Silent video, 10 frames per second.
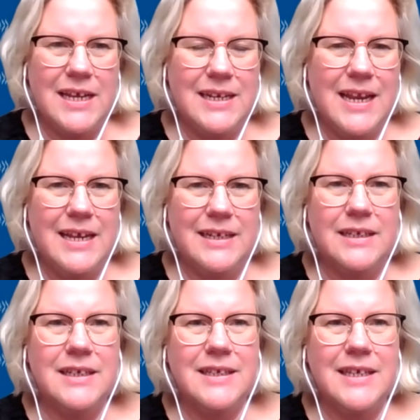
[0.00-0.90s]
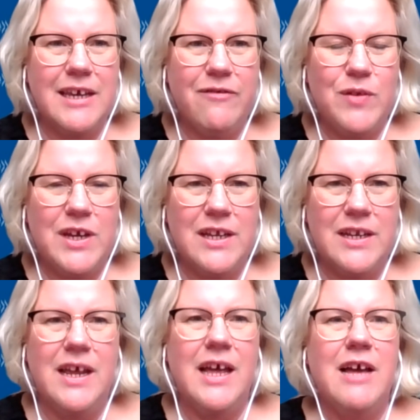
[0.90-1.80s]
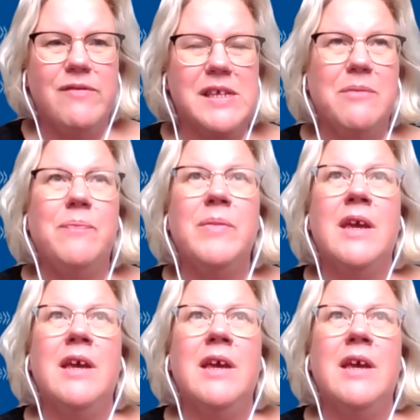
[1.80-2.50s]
and seeing if we can have some